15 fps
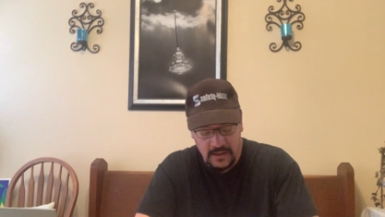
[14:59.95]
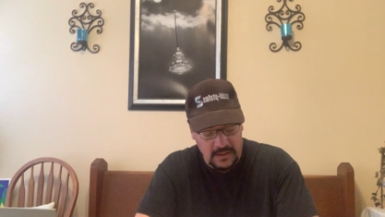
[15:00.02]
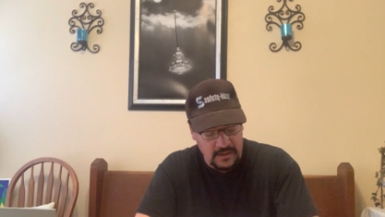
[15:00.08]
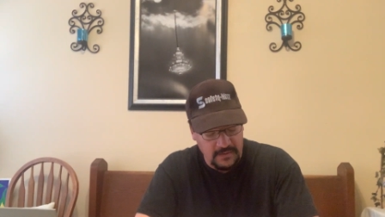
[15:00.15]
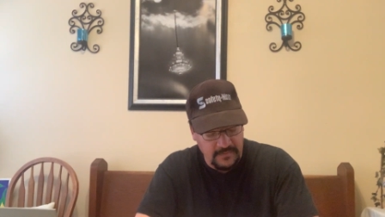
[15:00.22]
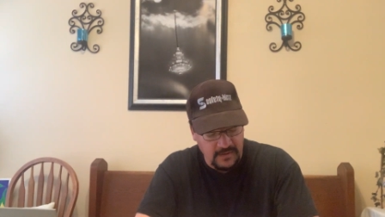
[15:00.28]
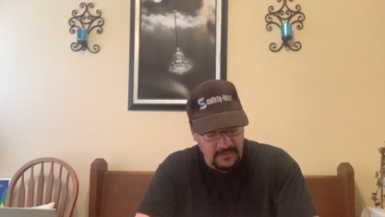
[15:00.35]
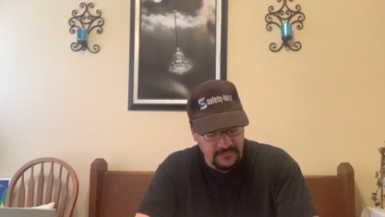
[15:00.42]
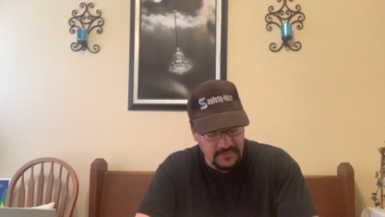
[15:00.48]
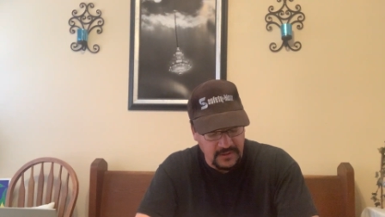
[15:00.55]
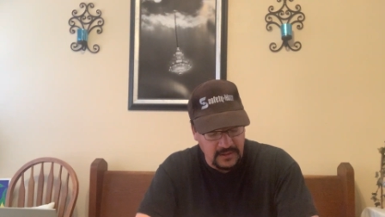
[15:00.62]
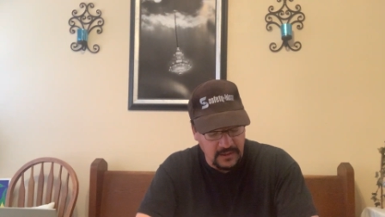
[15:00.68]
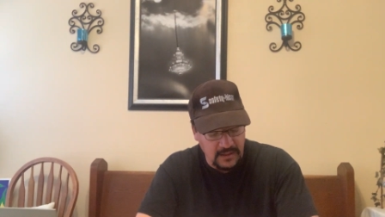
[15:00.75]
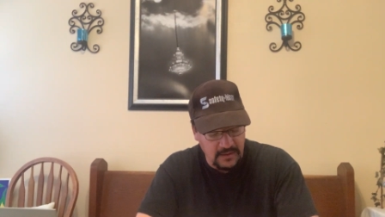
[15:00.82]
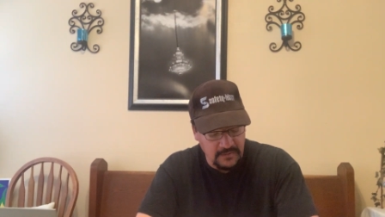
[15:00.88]
of the
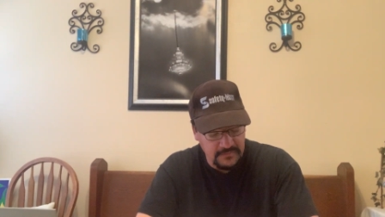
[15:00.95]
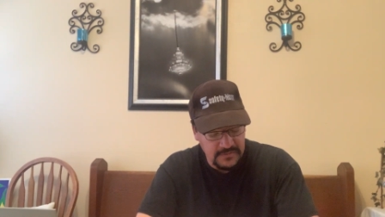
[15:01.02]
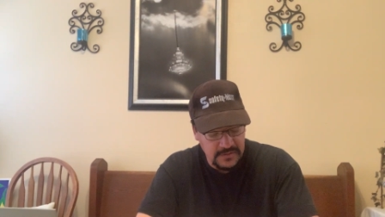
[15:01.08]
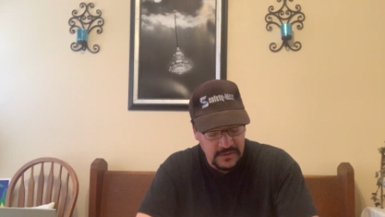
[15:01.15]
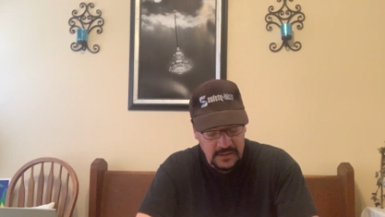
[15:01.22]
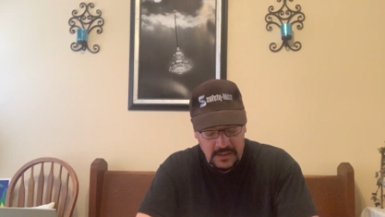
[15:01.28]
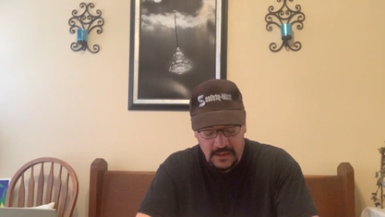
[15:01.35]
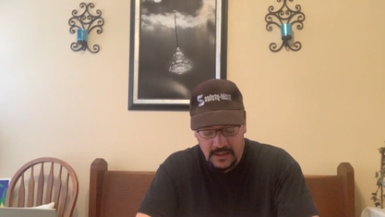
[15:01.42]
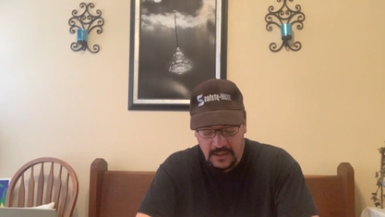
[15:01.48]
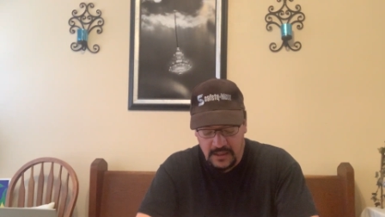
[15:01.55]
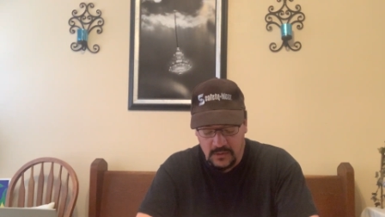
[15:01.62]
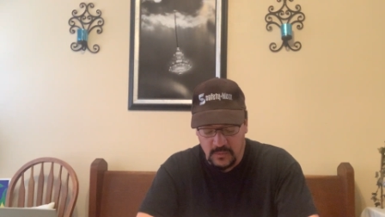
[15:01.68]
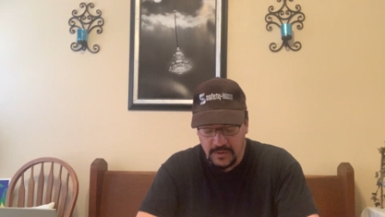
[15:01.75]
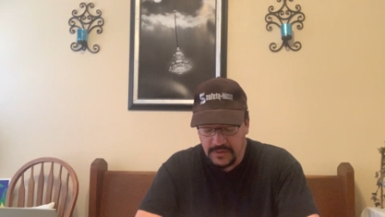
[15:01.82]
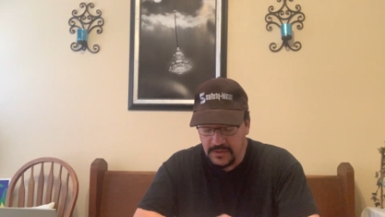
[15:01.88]
gloves
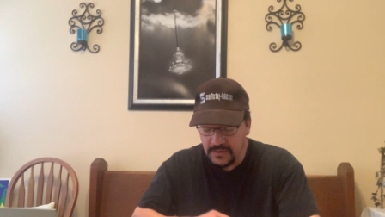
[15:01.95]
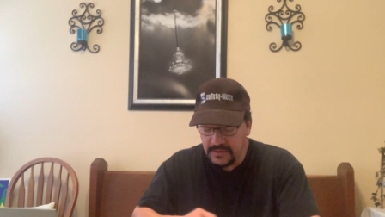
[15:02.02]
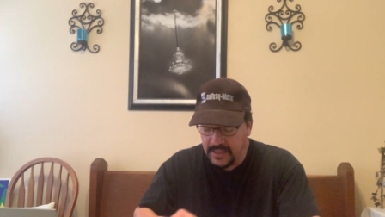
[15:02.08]
and when they're